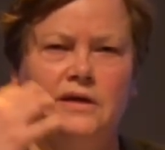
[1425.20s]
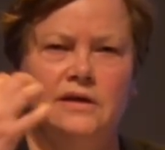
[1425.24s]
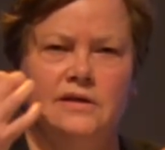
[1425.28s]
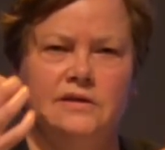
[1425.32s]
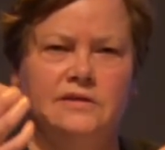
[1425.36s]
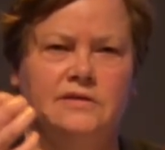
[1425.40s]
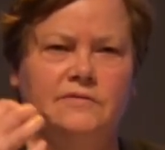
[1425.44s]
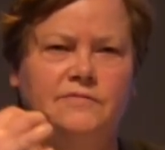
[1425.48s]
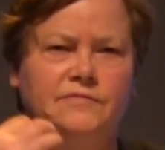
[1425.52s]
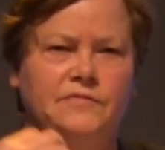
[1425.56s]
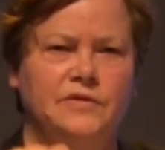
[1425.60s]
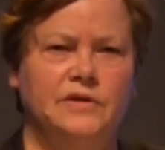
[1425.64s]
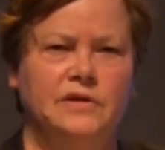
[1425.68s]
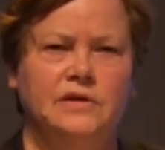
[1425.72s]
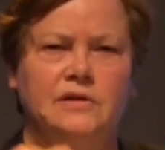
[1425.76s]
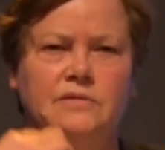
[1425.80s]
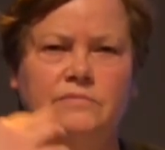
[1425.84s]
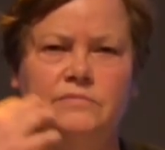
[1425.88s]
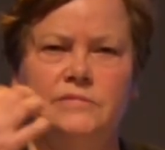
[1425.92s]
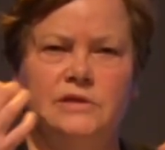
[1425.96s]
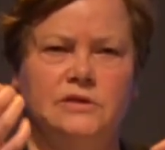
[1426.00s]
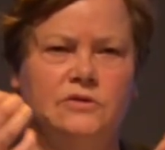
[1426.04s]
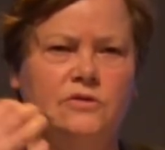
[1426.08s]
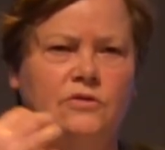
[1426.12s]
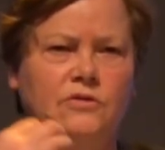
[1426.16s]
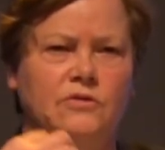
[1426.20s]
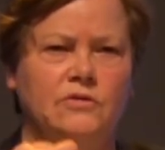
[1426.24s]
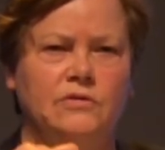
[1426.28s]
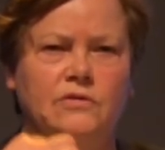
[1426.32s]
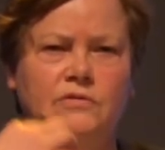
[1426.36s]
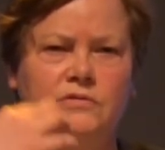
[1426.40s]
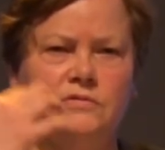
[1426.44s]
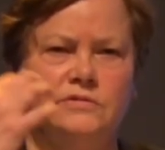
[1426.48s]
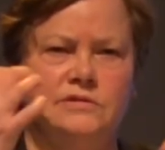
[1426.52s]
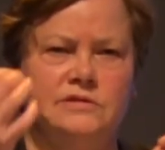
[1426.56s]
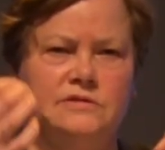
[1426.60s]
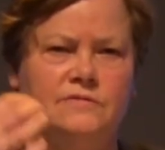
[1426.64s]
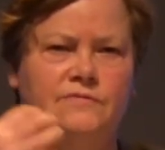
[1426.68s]
the film,
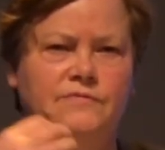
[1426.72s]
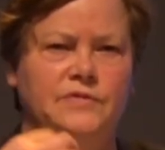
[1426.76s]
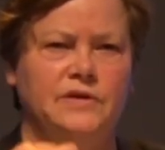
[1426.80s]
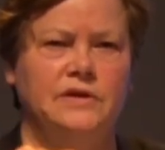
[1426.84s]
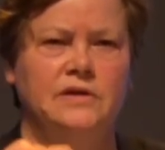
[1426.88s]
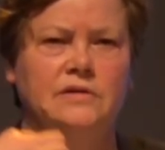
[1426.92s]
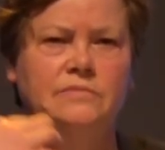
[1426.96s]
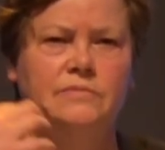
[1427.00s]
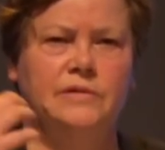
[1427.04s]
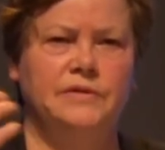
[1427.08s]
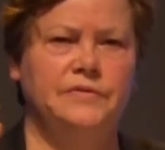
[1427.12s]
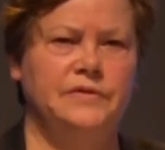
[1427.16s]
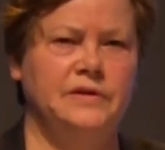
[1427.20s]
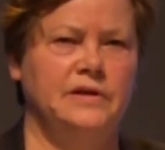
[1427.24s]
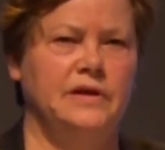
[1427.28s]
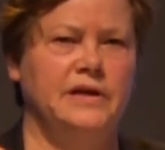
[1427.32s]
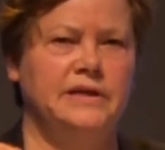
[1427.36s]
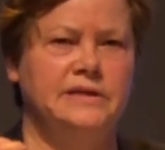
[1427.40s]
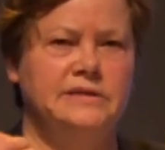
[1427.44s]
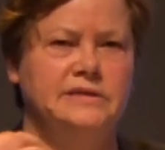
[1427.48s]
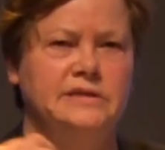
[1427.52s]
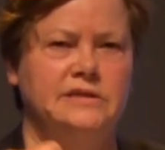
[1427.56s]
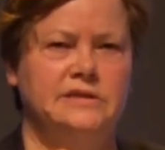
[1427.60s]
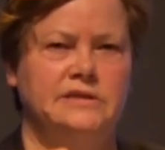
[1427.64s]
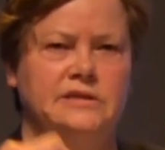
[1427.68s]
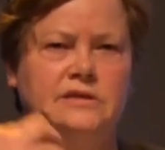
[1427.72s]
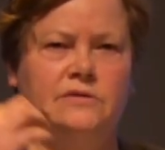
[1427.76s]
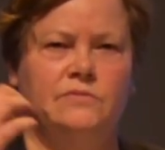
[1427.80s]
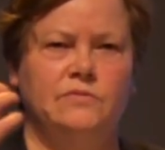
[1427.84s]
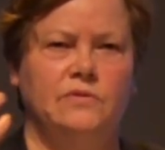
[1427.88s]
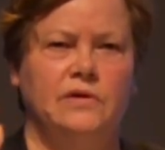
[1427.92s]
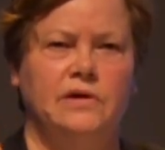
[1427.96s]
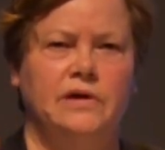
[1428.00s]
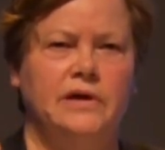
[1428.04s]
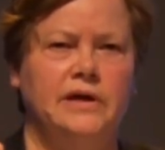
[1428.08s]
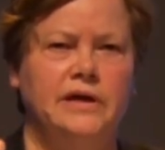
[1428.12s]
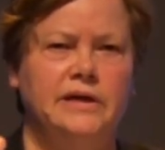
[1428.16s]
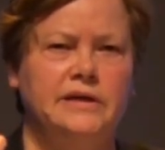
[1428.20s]
Nicole's film on the
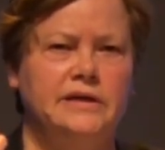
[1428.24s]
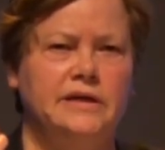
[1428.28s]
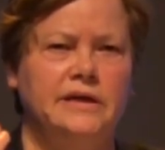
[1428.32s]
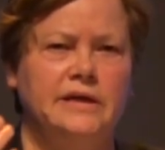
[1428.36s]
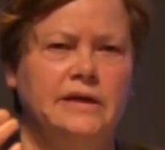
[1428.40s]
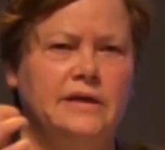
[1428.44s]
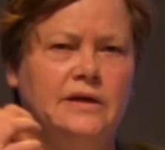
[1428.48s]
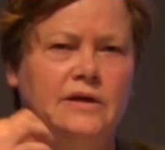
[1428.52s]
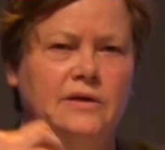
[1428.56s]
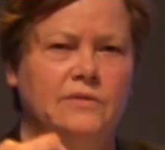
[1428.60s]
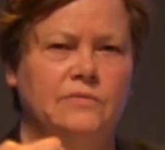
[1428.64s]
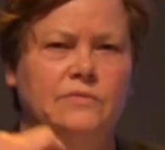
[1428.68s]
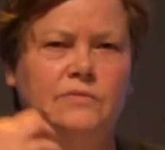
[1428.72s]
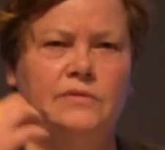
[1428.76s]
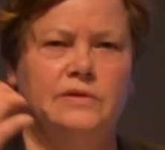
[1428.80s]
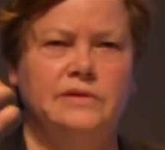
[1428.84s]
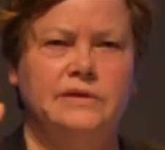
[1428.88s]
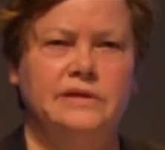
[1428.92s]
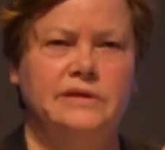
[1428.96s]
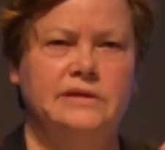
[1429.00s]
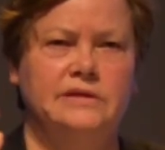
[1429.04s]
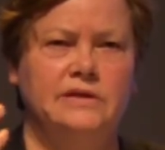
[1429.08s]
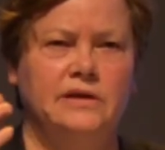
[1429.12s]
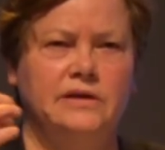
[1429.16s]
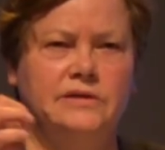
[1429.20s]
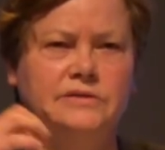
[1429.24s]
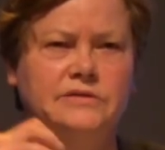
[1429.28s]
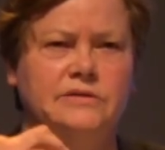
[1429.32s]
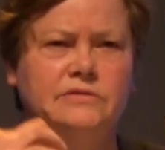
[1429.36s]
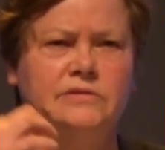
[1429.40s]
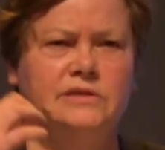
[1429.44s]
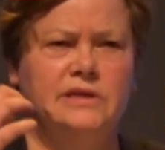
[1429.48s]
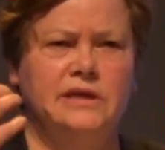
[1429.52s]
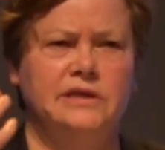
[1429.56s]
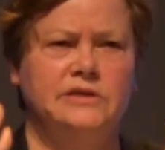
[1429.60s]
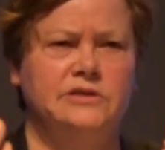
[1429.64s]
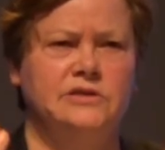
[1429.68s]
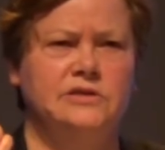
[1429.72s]
ICTY, really also
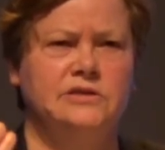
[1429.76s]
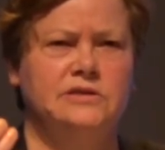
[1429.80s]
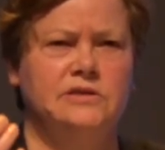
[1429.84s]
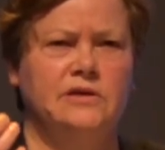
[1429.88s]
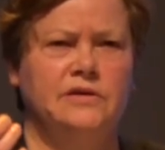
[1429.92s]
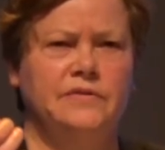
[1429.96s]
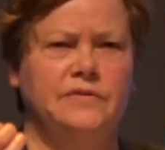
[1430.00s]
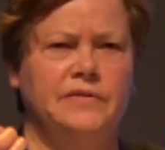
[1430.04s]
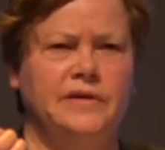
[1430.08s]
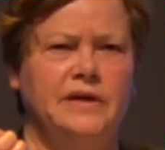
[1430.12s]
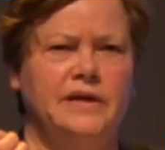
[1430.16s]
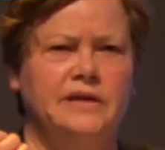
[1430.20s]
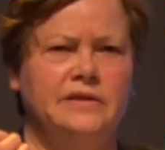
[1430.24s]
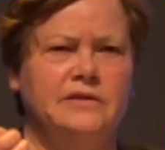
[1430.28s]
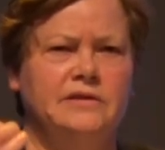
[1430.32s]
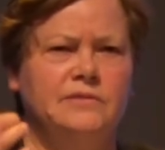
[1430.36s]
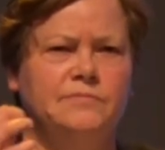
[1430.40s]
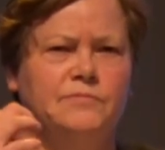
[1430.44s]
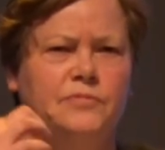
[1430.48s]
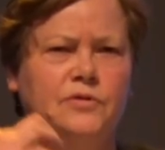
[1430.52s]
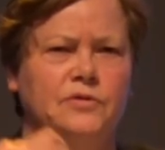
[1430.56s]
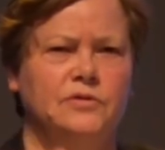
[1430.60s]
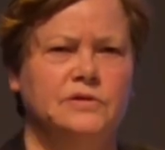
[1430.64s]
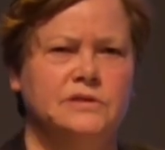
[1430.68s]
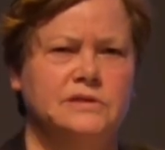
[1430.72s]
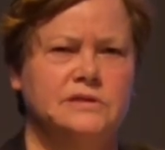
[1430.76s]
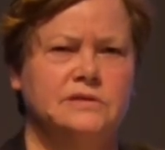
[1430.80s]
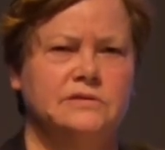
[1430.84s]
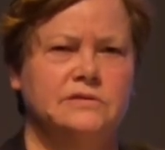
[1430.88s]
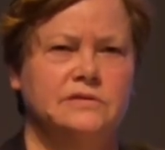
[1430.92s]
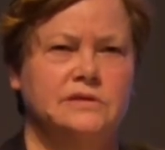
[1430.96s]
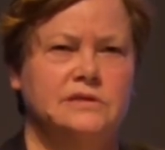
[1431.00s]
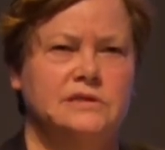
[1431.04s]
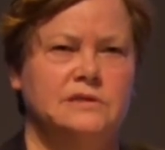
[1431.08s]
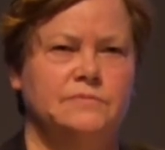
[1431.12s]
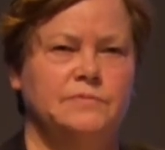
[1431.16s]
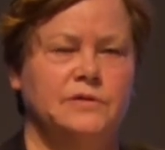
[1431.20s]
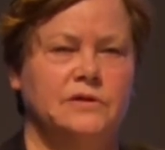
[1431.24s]
touches on that the personal
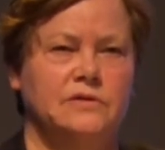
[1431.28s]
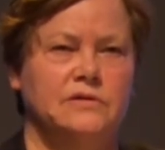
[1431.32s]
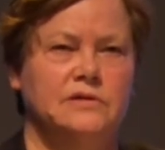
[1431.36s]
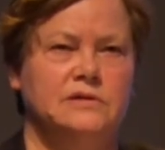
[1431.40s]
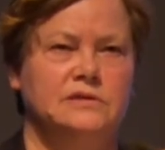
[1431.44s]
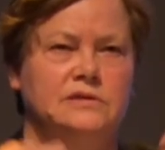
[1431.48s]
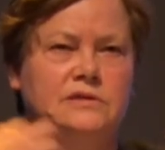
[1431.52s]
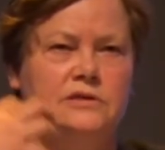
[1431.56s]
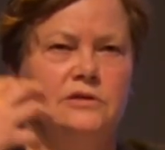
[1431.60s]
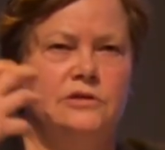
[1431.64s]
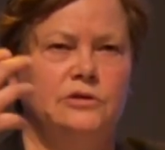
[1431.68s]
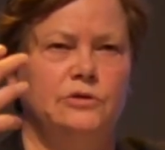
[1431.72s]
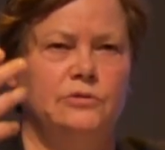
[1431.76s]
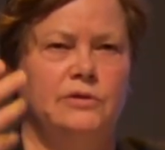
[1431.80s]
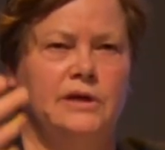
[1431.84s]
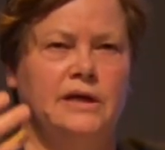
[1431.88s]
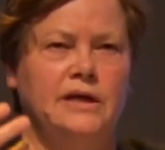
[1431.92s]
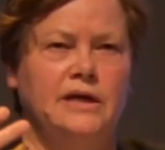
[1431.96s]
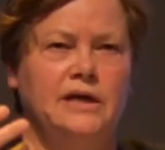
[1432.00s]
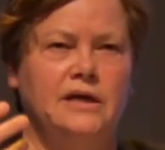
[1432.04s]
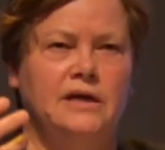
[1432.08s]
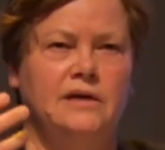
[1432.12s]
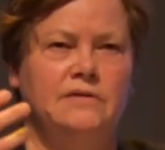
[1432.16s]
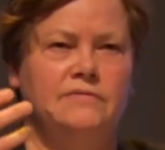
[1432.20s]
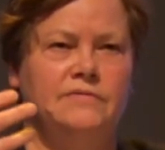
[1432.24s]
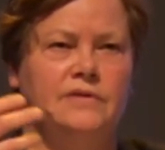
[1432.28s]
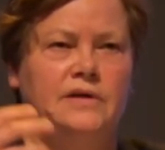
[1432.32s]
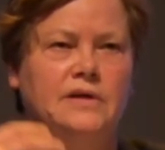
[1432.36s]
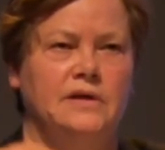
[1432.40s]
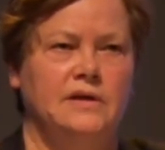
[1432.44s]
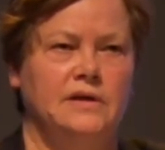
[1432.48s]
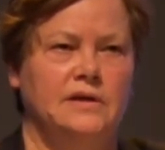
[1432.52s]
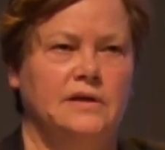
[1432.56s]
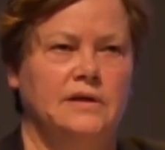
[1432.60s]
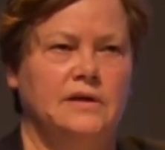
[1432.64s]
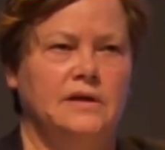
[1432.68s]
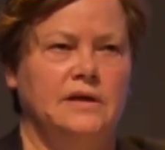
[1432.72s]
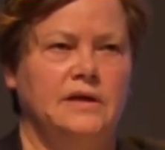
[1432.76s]
experience that you have.
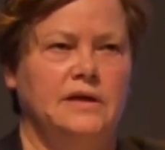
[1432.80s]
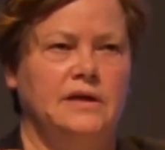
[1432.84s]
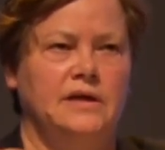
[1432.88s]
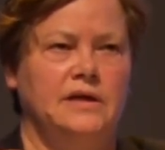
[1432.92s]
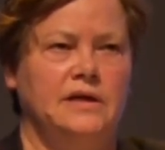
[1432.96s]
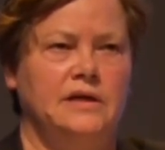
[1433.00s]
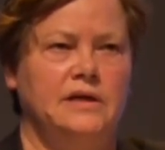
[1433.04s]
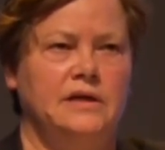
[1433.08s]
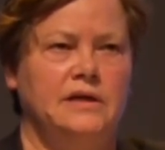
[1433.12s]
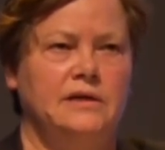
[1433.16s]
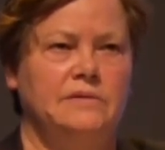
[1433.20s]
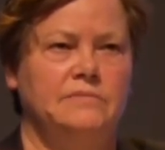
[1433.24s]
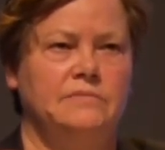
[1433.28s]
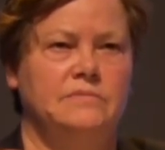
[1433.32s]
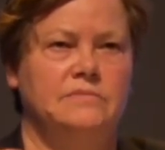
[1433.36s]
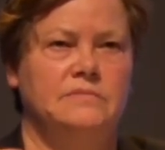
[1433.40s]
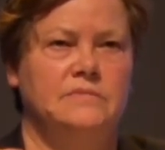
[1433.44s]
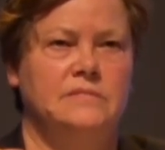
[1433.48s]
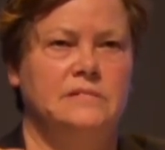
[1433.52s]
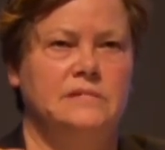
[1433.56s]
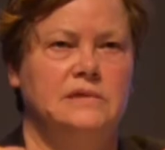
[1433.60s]
Um,